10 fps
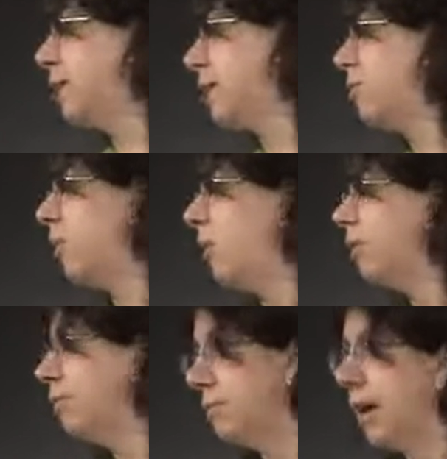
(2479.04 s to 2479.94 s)

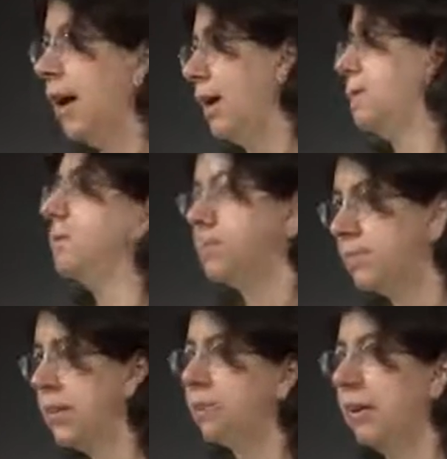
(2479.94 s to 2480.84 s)
0 and
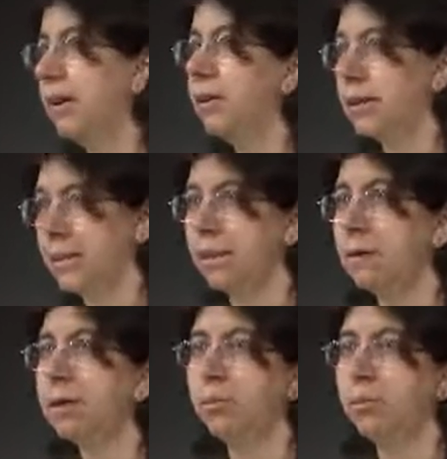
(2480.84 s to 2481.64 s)
some variance sigma